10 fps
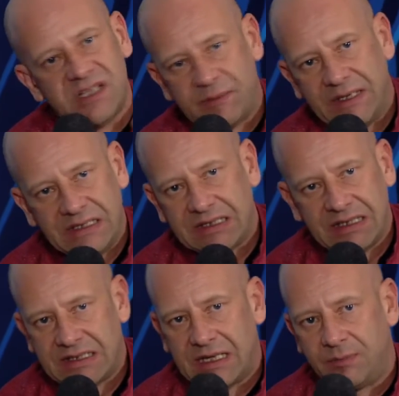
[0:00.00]
explain it
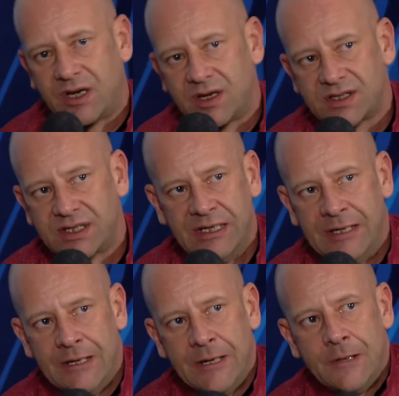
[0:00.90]
like that, because
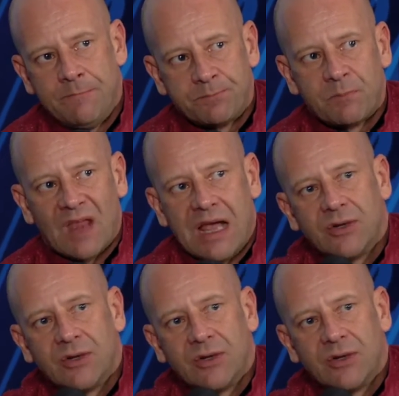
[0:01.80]
I